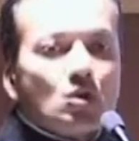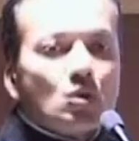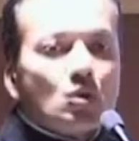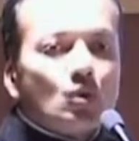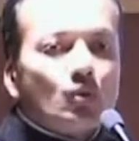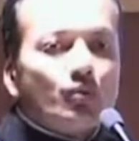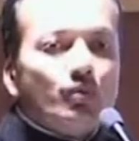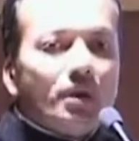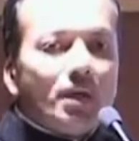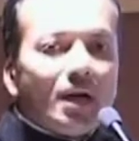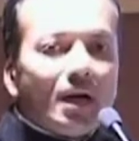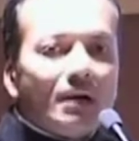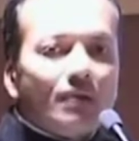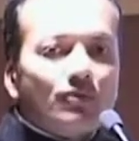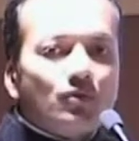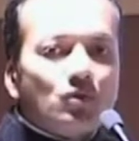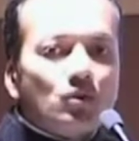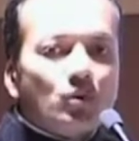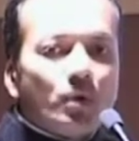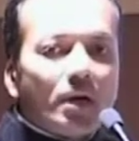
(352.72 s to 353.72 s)
So we
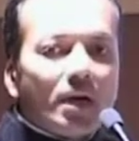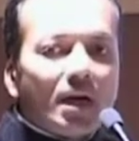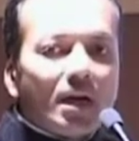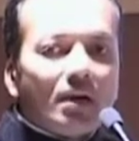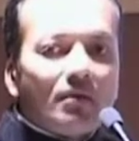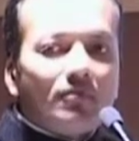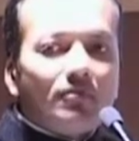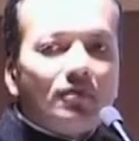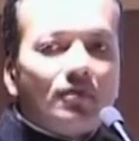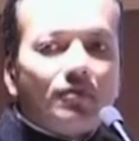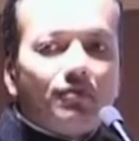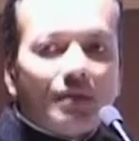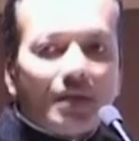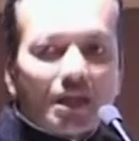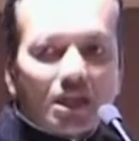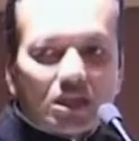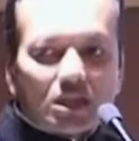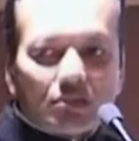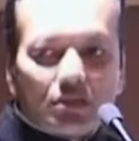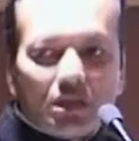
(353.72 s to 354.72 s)
have to have
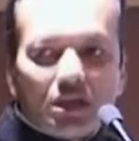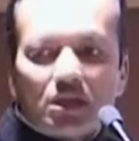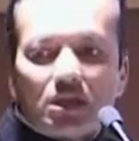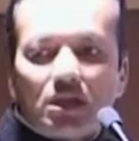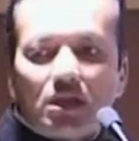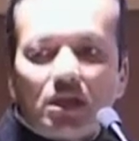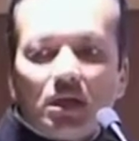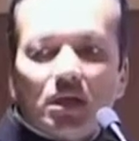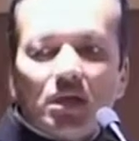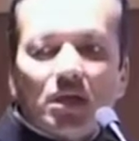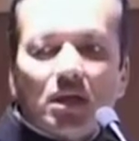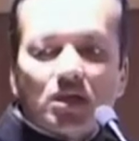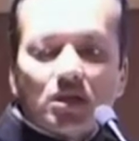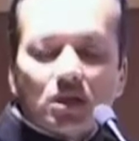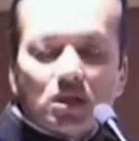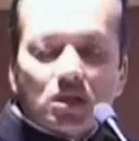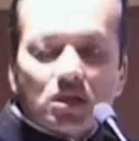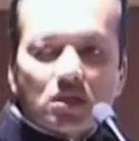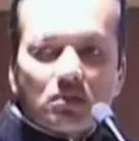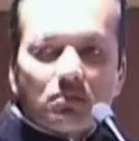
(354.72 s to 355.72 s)
flexibility in our
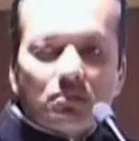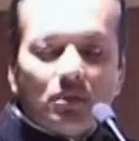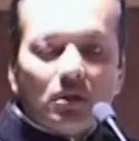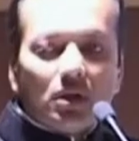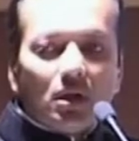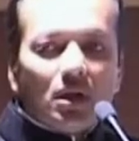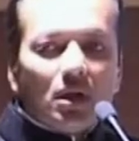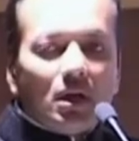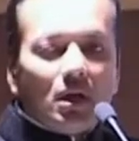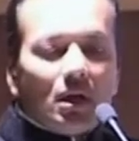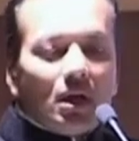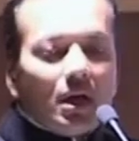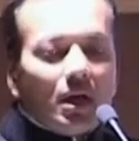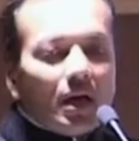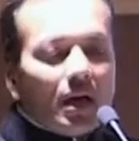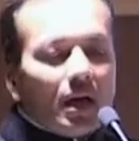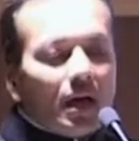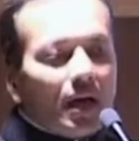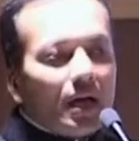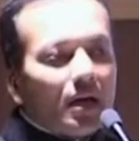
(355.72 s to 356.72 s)
system
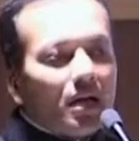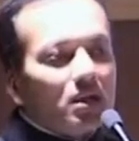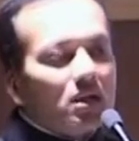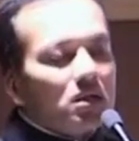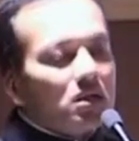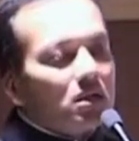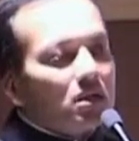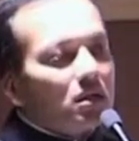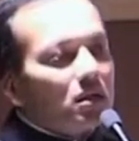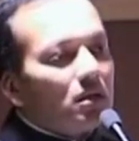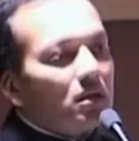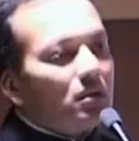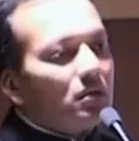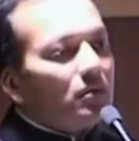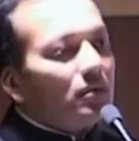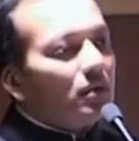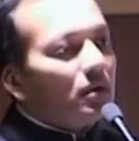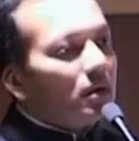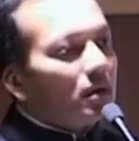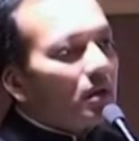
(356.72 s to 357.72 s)
and, uh,